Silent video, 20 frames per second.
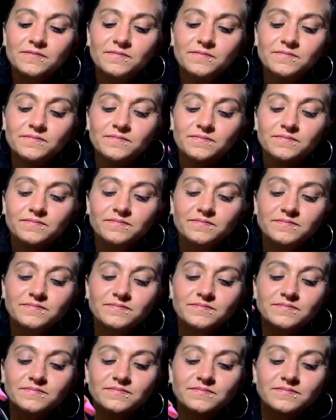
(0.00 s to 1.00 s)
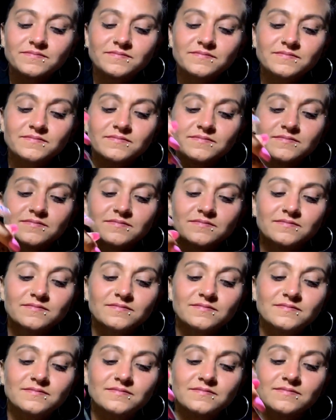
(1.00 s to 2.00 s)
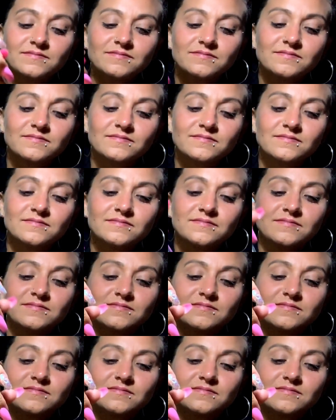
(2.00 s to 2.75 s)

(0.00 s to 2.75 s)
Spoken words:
(not speaking)